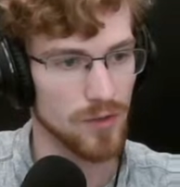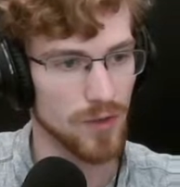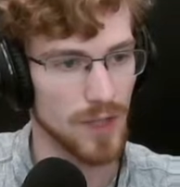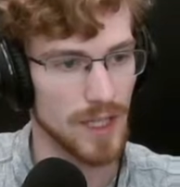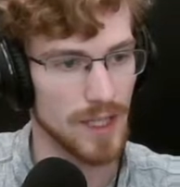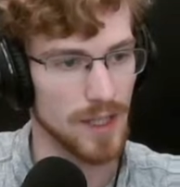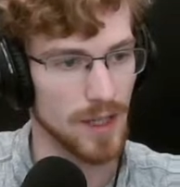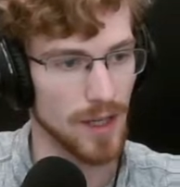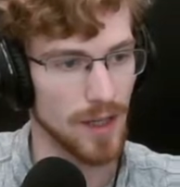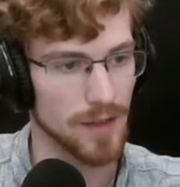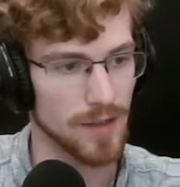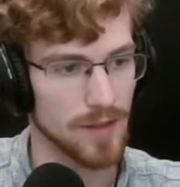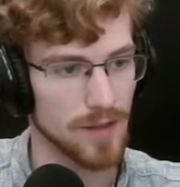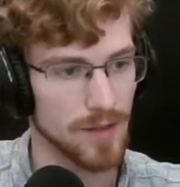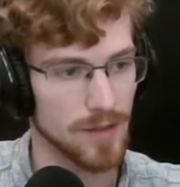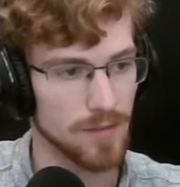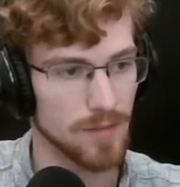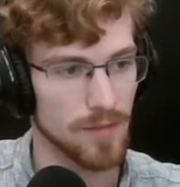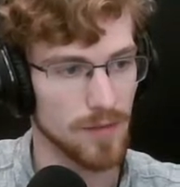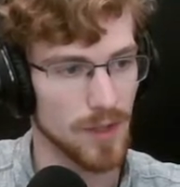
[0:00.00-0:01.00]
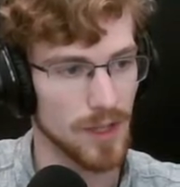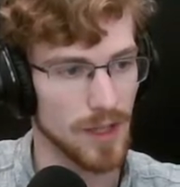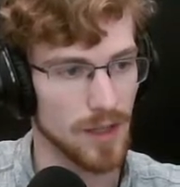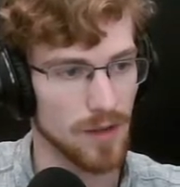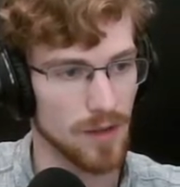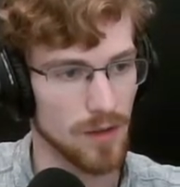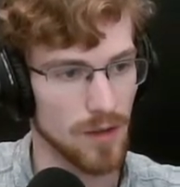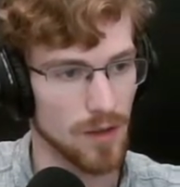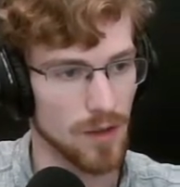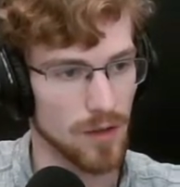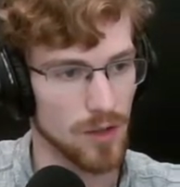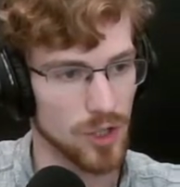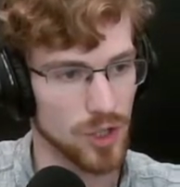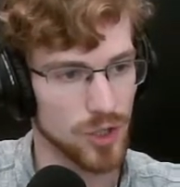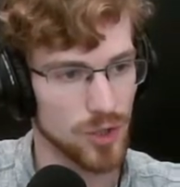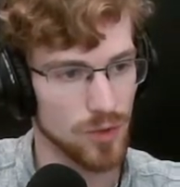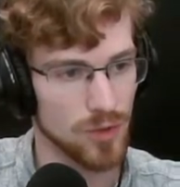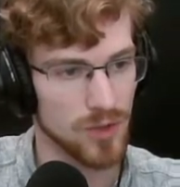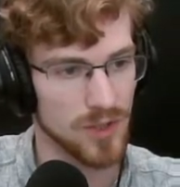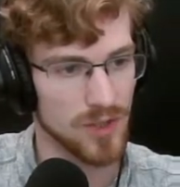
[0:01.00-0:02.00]
really nice. Like the
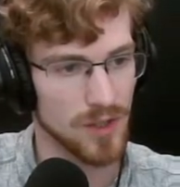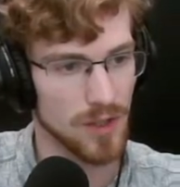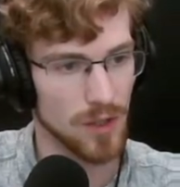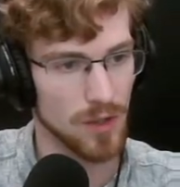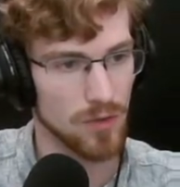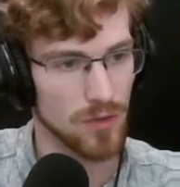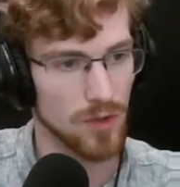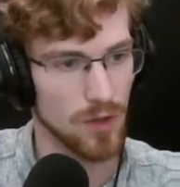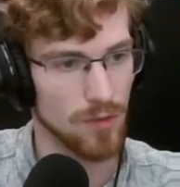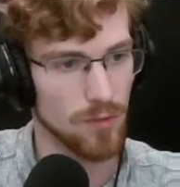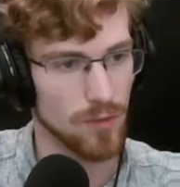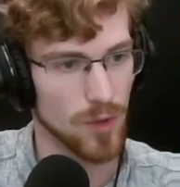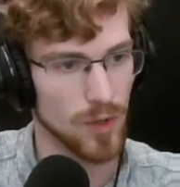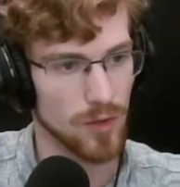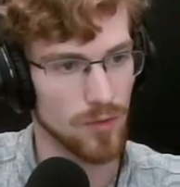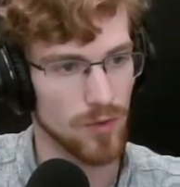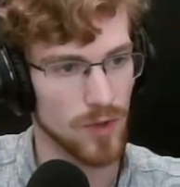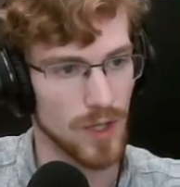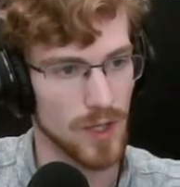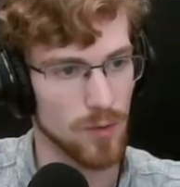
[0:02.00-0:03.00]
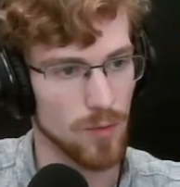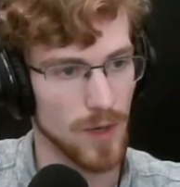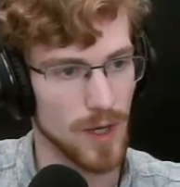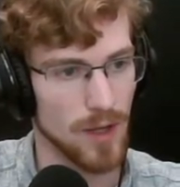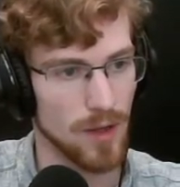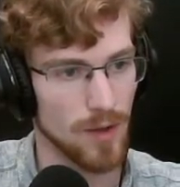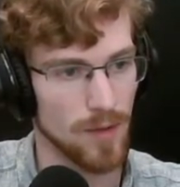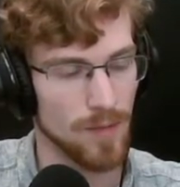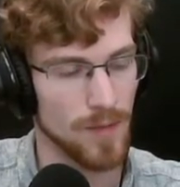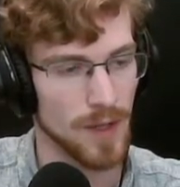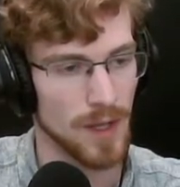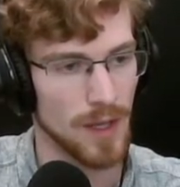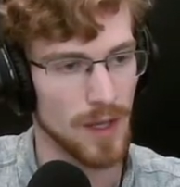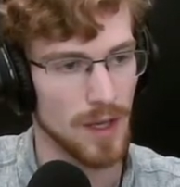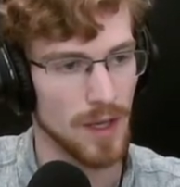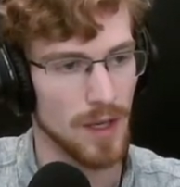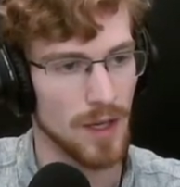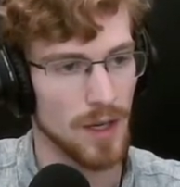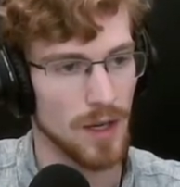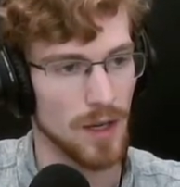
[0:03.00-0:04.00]
shoes still work really well.
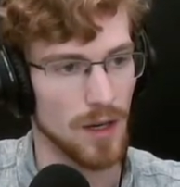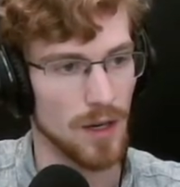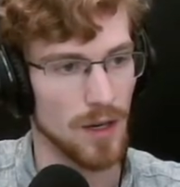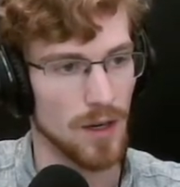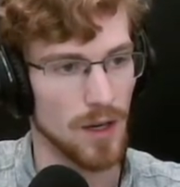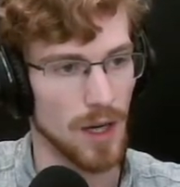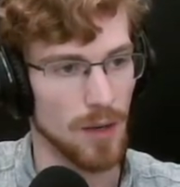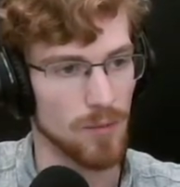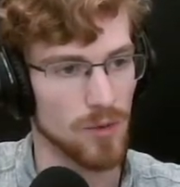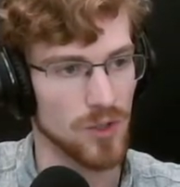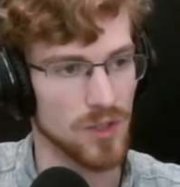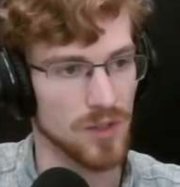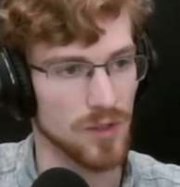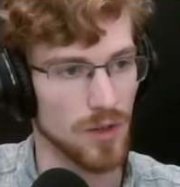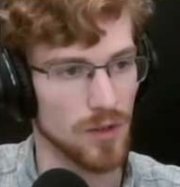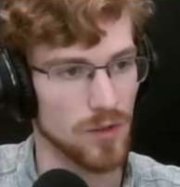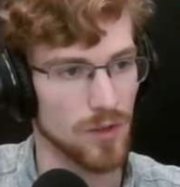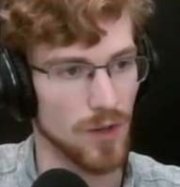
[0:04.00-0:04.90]
I'm just going to